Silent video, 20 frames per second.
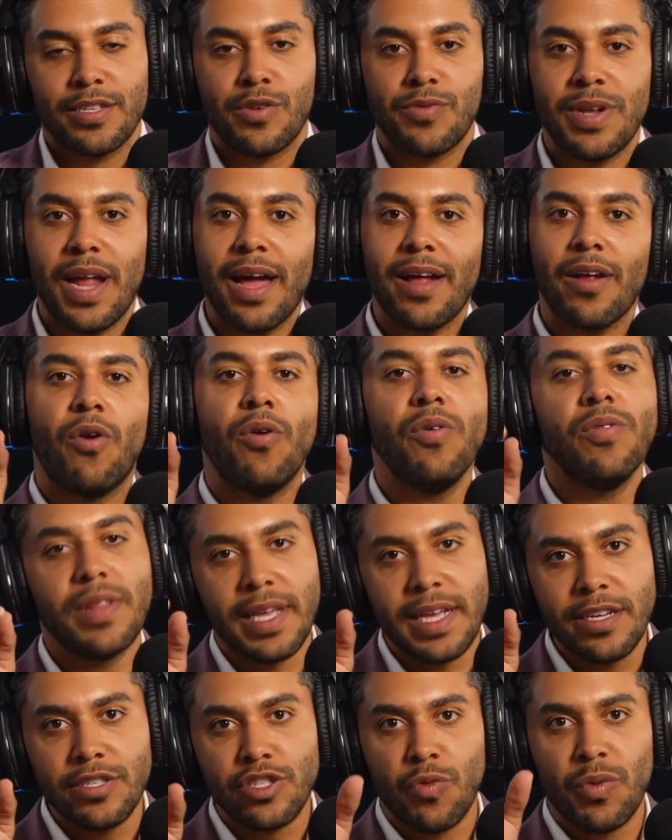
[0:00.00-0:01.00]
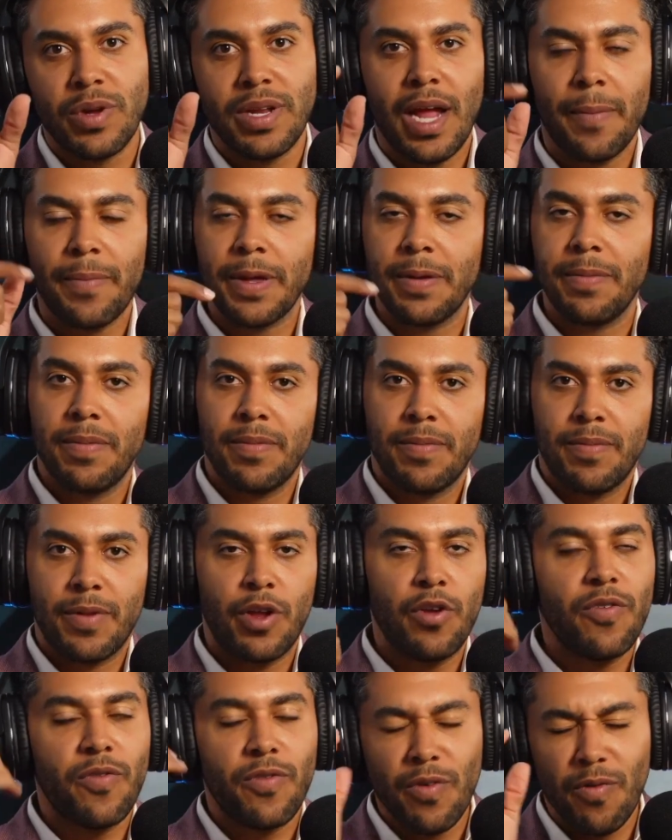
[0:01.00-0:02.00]
So not only should we not be,
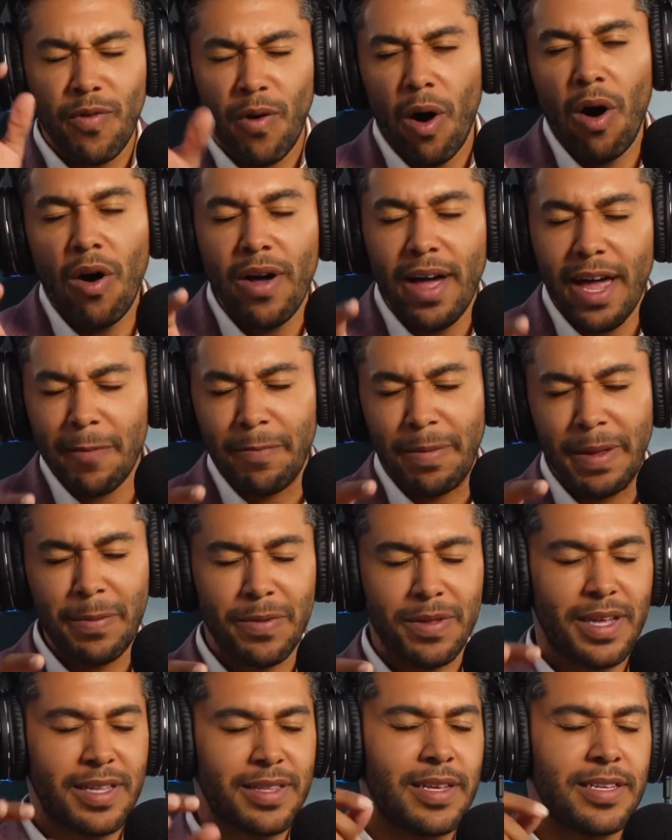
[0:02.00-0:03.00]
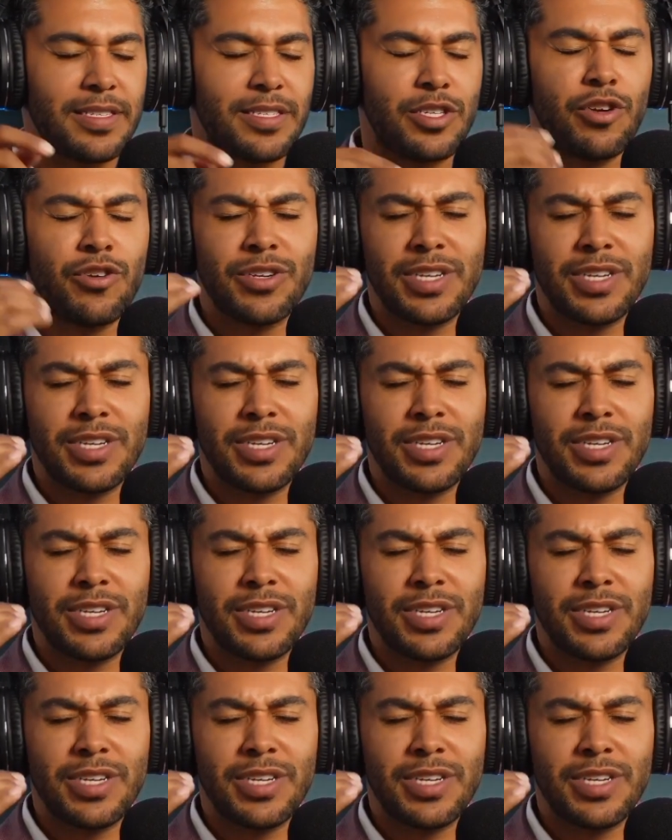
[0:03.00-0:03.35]
you all had people like this,